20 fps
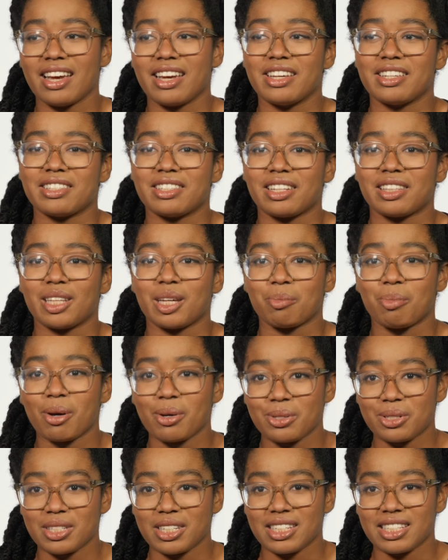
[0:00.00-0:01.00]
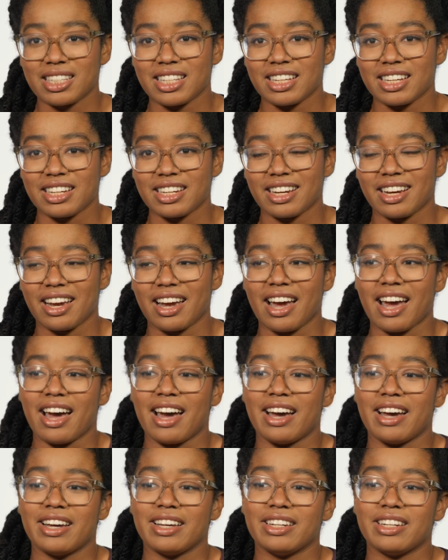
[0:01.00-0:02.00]
is that they post this thing
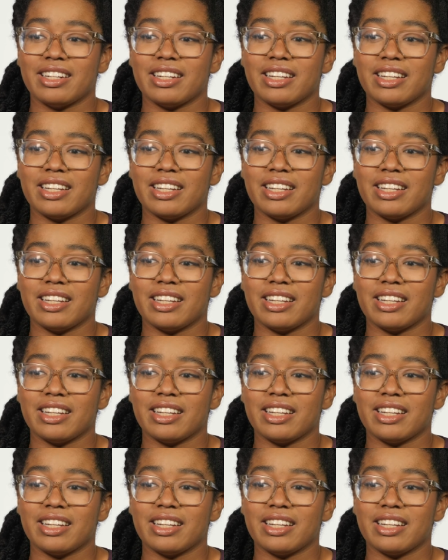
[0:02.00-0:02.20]
and